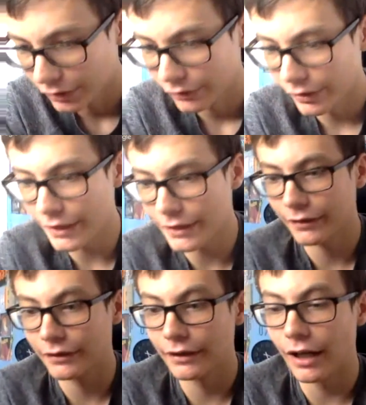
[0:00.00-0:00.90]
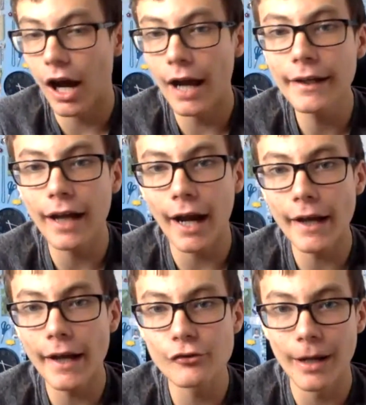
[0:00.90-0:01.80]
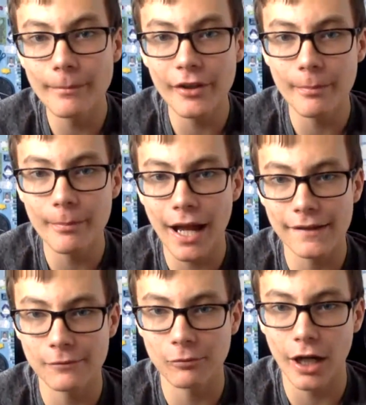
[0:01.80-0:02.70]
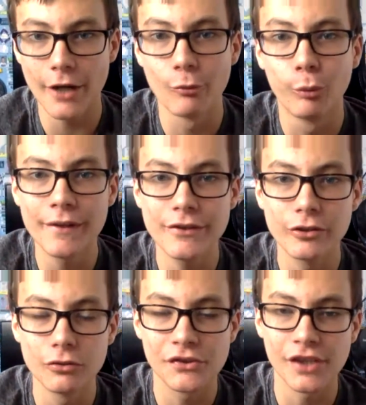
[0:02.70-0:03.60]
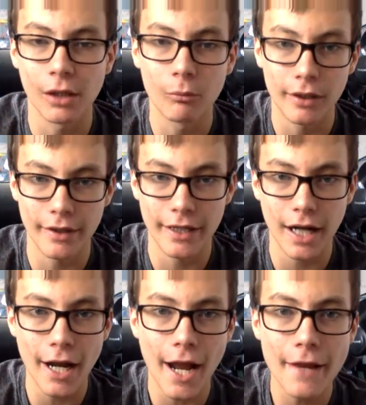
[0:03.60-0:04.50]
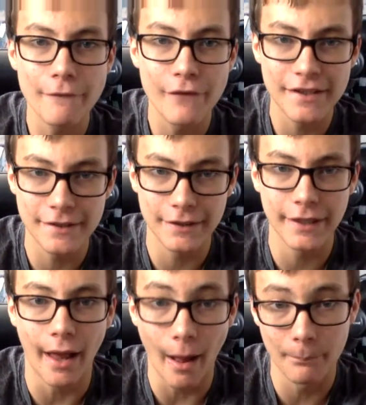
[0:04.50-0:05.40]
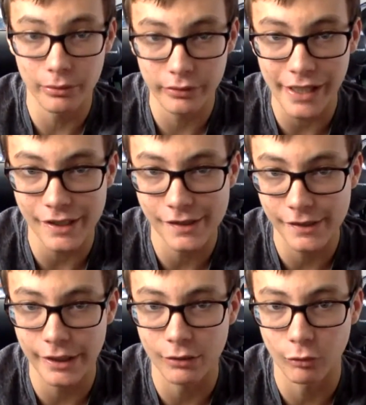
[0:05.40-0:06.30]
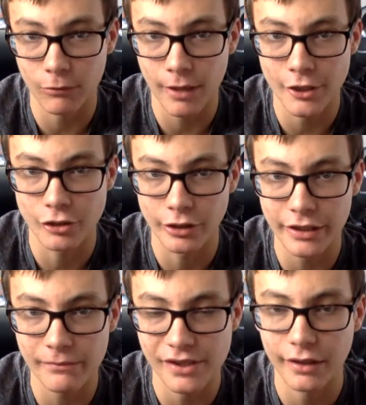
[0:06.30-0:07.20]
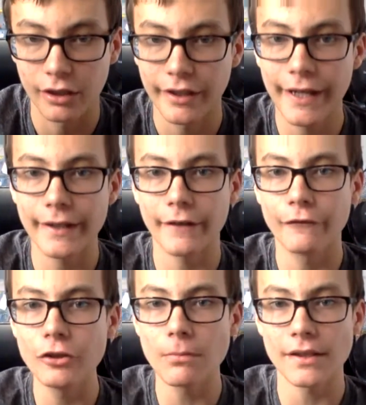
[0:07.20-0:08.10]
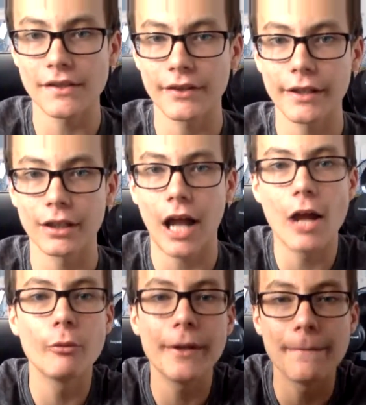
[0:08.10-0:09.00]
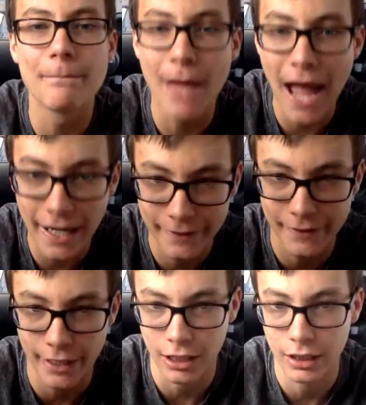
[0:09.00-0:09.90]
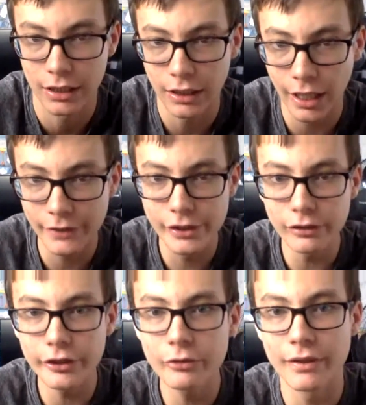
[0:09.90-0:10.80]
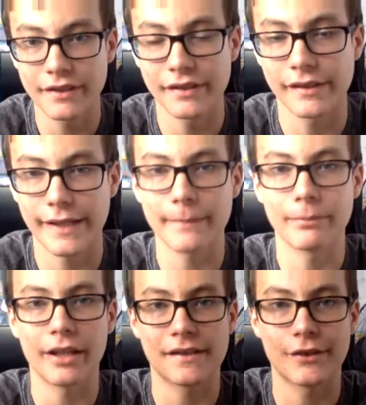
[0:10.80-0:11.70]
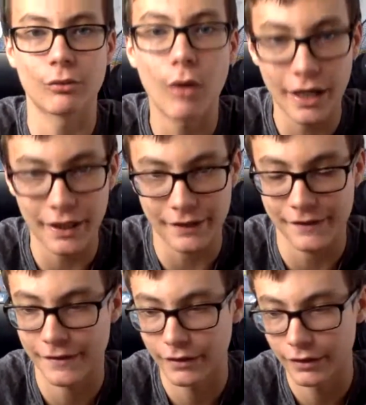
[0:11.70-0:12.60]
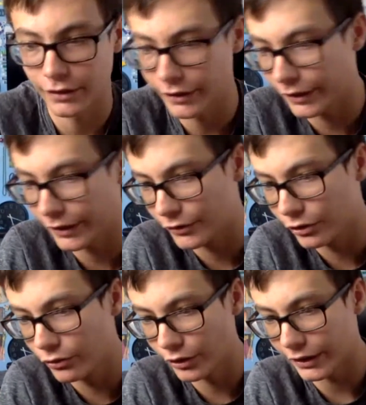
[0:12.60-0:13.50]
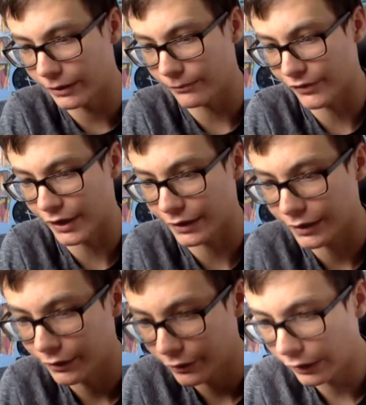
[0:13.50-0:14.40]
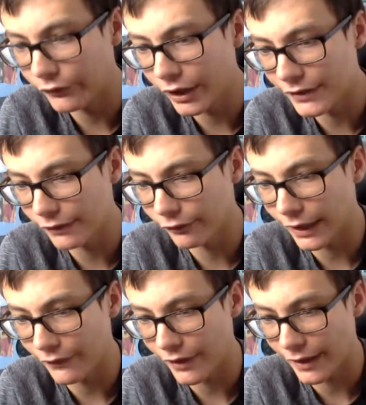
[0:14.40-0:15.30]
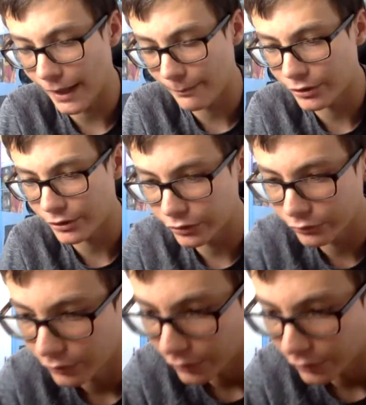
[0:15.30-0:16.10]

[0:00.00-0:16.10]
Like I dreamt in the past where I went to somewhere, like I visited a place in one of my dreams, and a few months later I went back there. I literally went to the same place twice in two dreams. Like, have you guys ever had that happen to you?